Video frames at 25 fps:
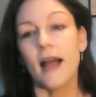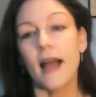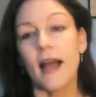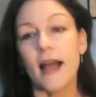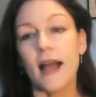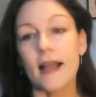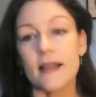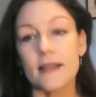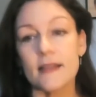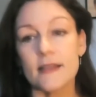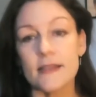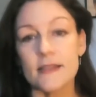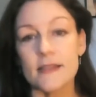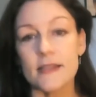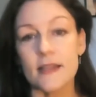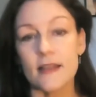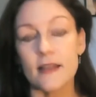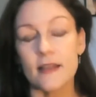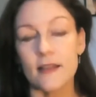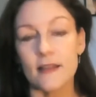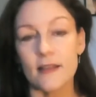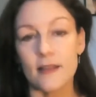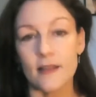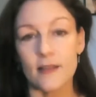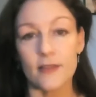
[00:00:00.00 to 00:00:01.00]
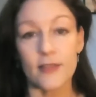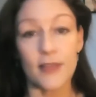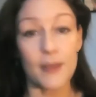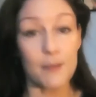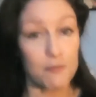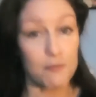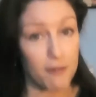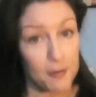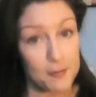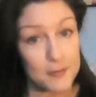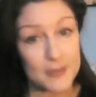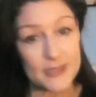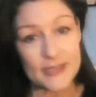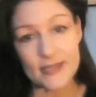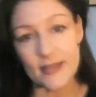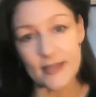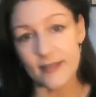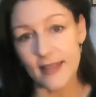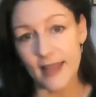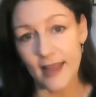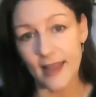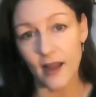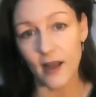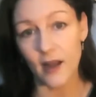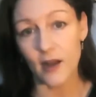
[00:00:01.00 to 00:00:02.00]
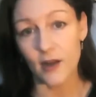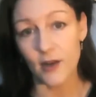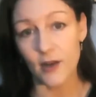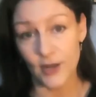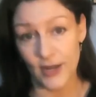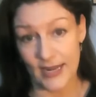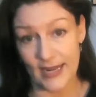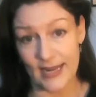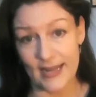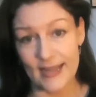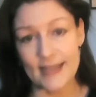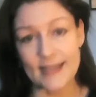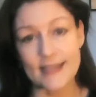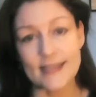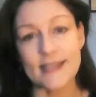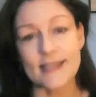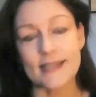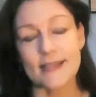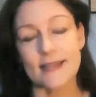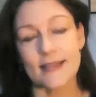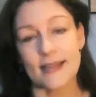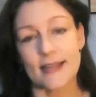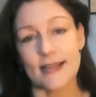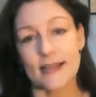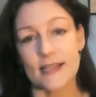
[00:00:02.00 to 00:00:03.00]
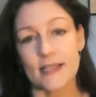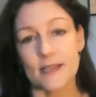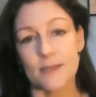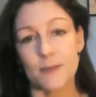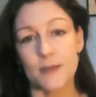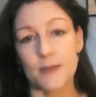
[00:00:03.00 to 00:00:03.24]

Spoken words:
And they promise that they are looking into this,